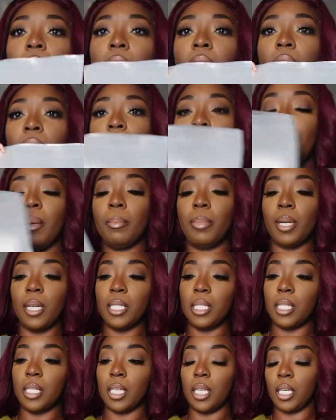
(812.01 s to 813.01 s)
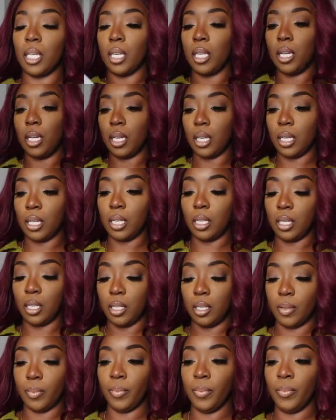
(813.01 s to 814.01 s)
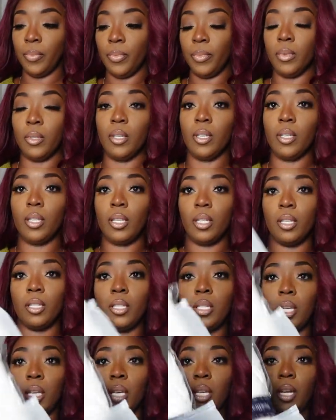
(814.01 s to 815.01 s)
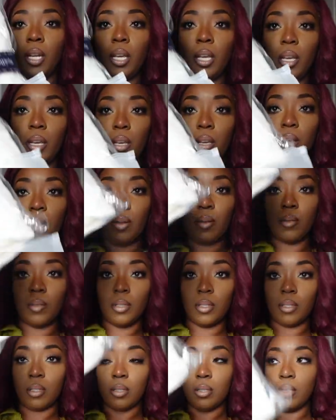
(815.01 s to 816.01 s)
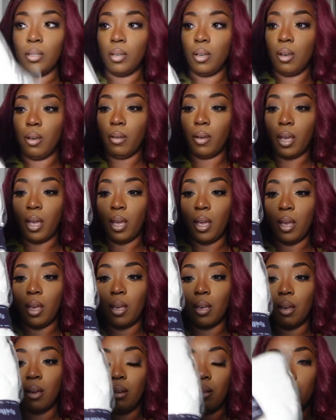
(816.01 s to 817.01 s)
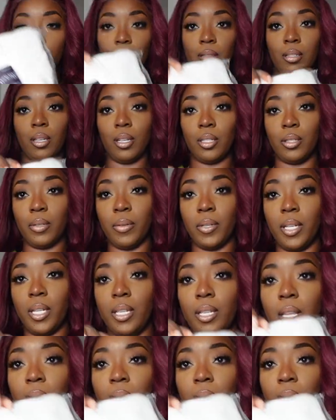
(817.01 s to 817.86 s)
Ricky Brazil. And then take it out. Okay, y'all doing it.